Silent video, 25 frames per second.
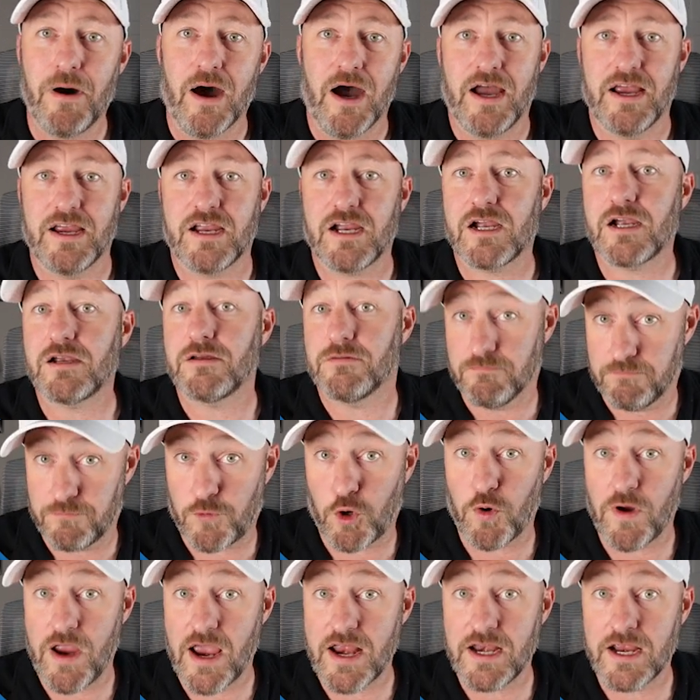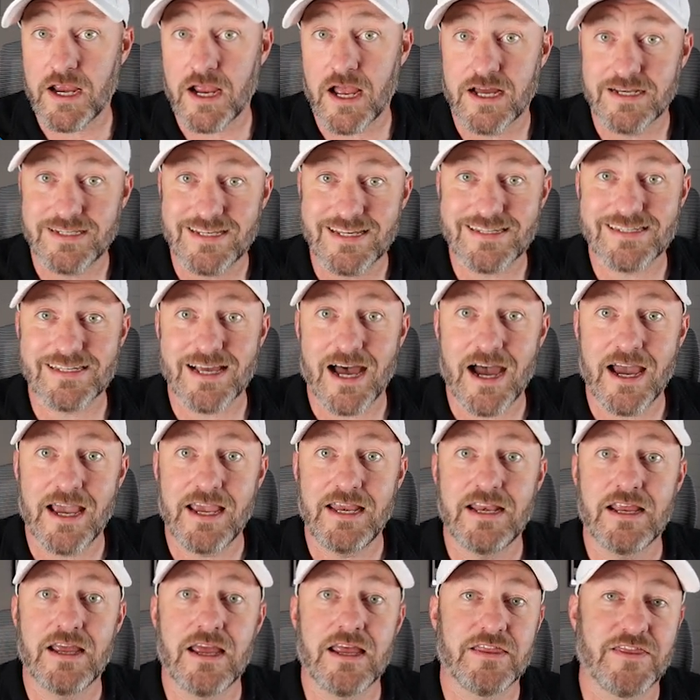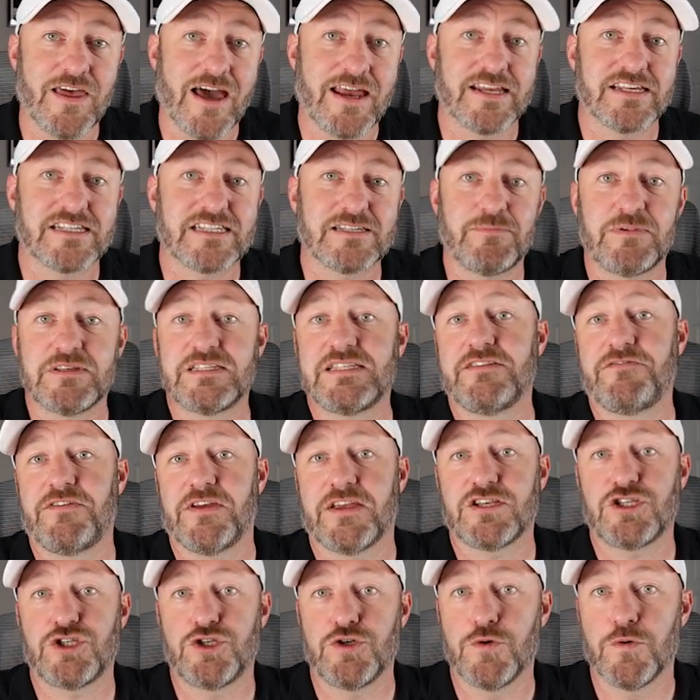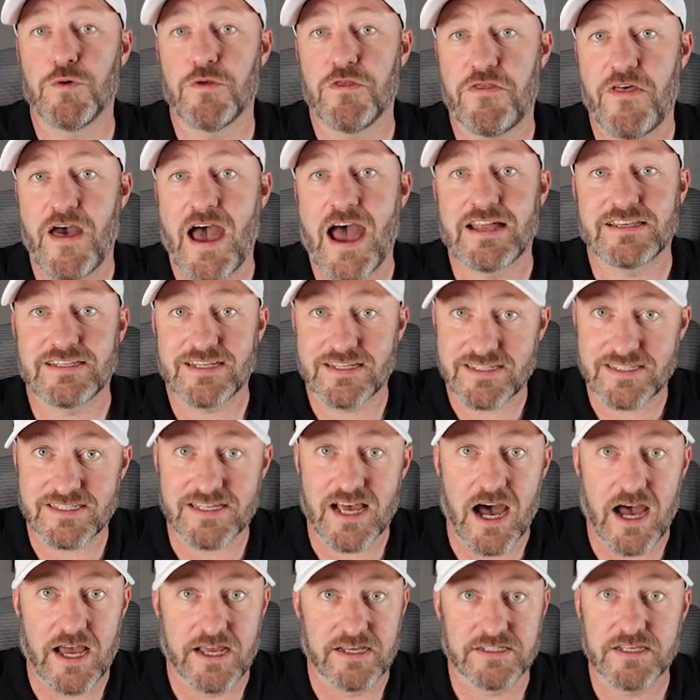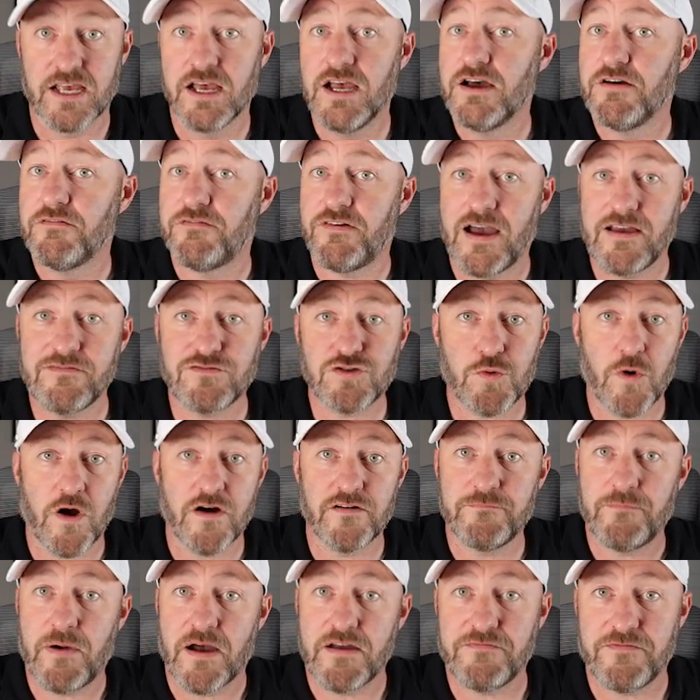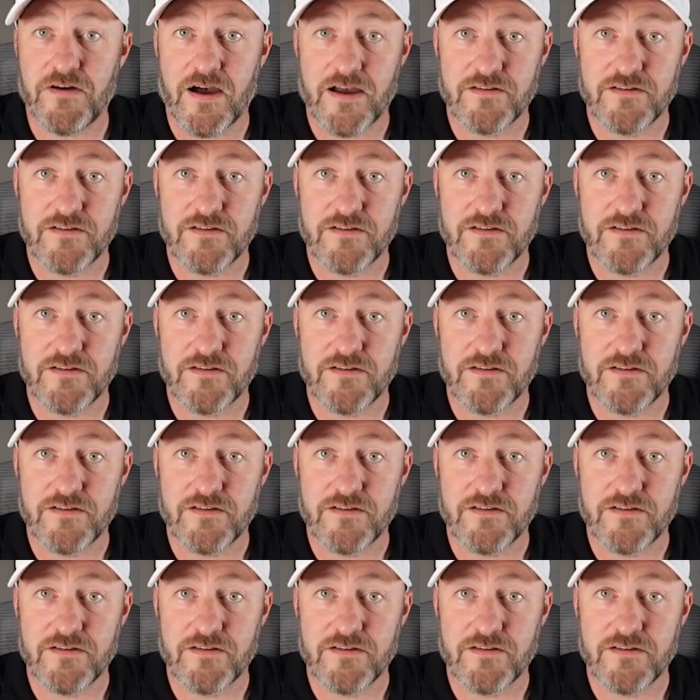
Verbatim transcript: by creating a design that is specific to that size. five twelve by